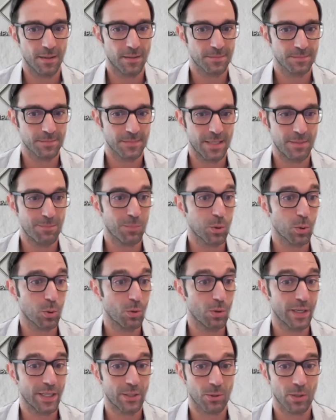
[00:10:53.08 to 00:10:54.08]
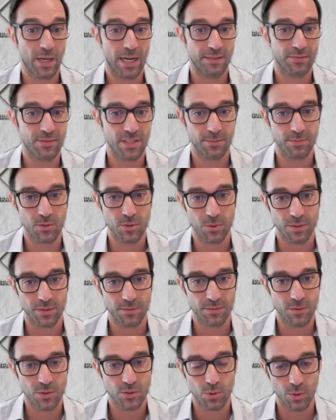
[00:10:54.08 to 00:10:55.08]
Employed or have some sort
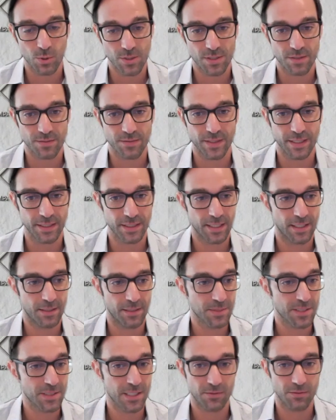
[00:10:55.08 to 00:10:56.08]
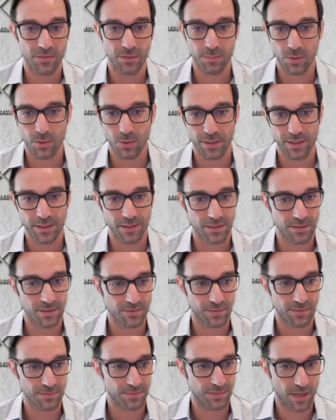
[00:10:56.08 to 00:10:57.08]
of source of income. Self-employed is
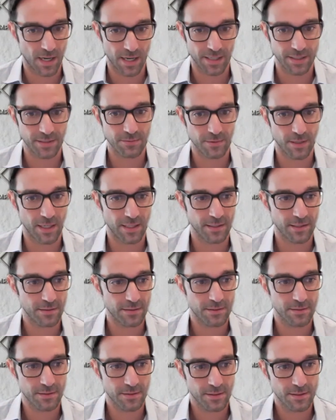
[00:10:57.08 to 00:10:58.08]
fine, right?